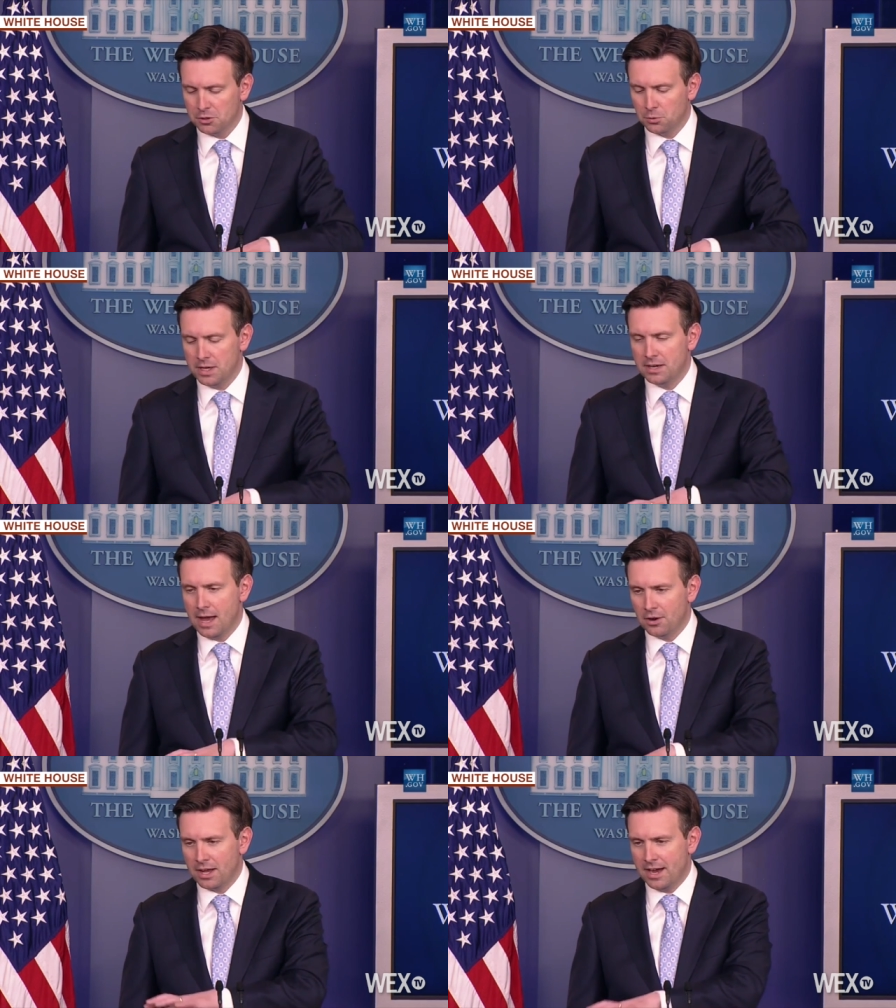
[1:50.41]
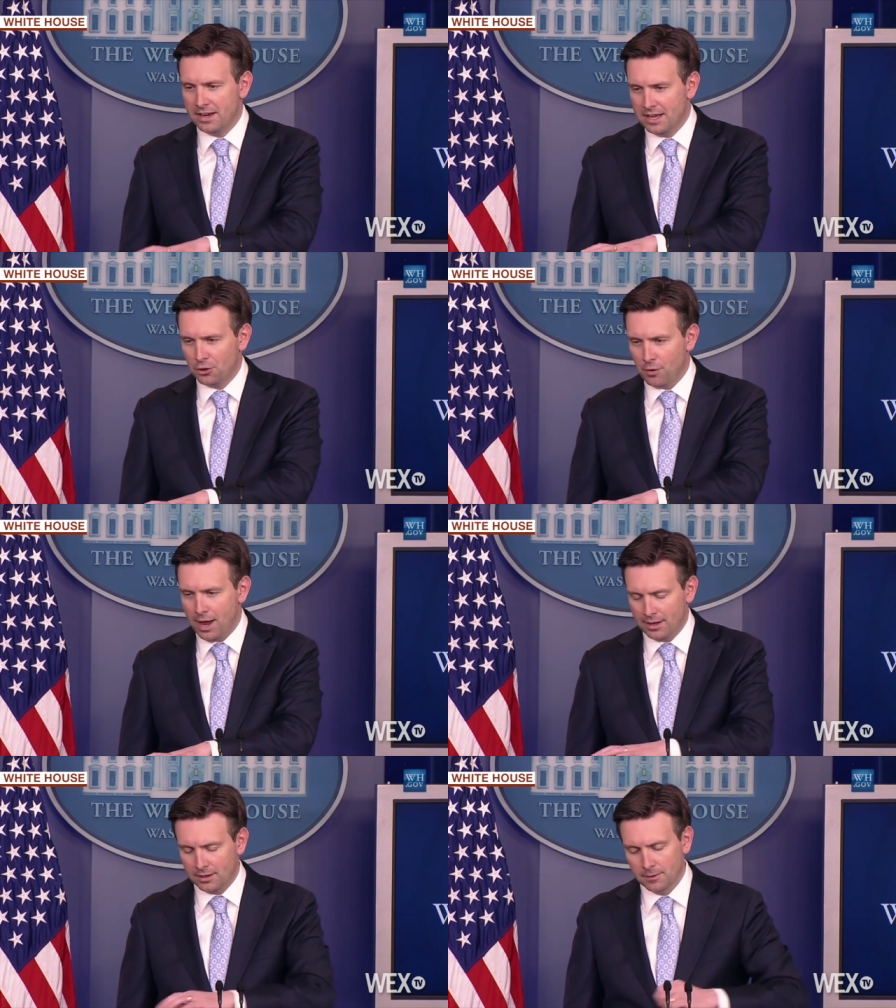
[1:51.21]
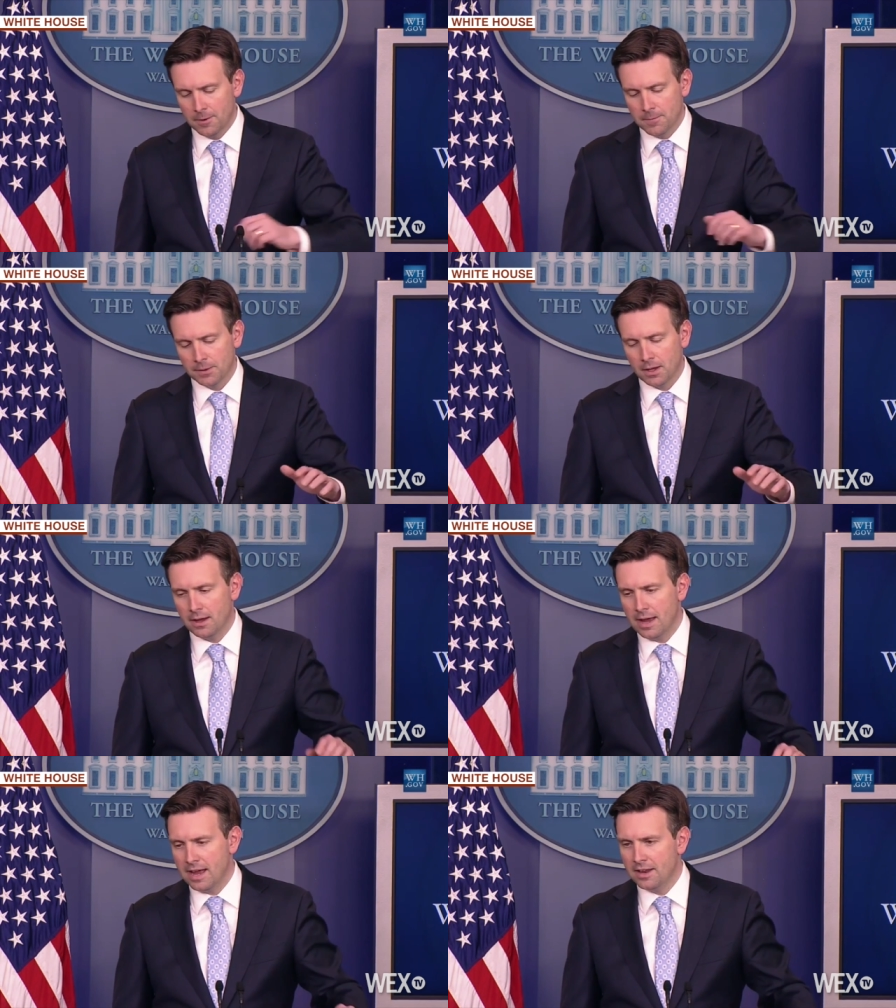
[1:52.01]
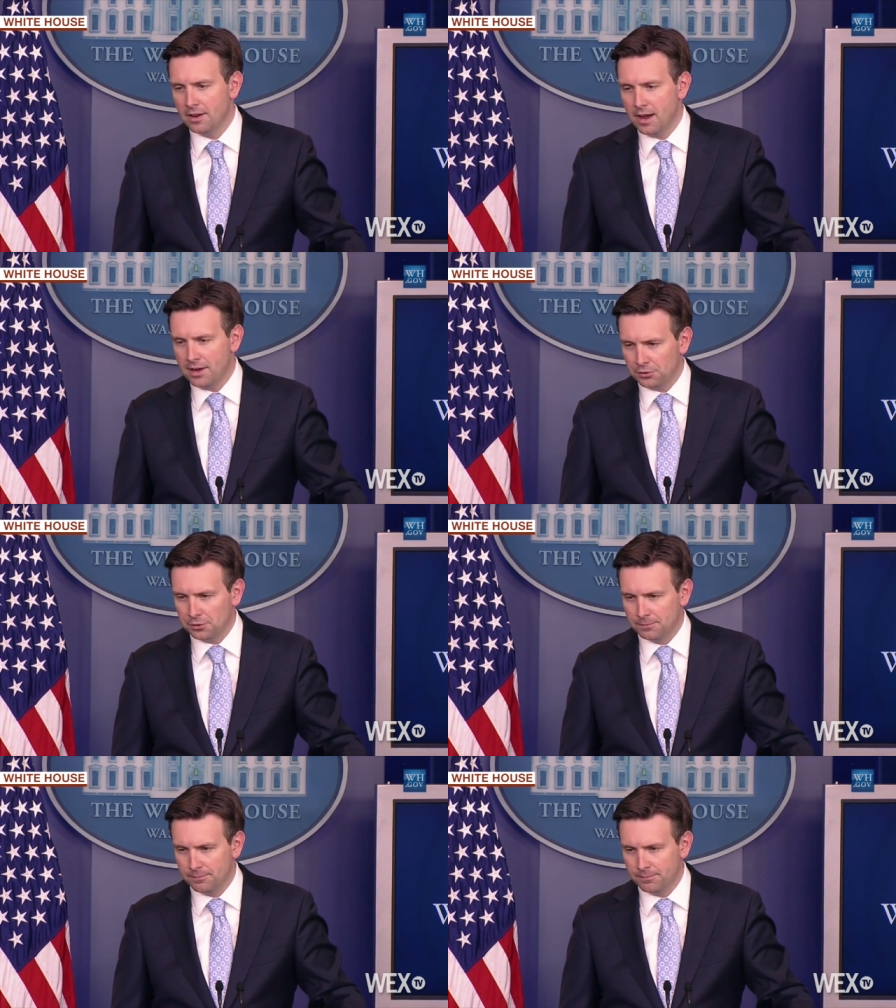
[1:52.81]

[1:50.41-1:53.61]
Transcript: between al Qaeda in Iraq uh, and ISIL.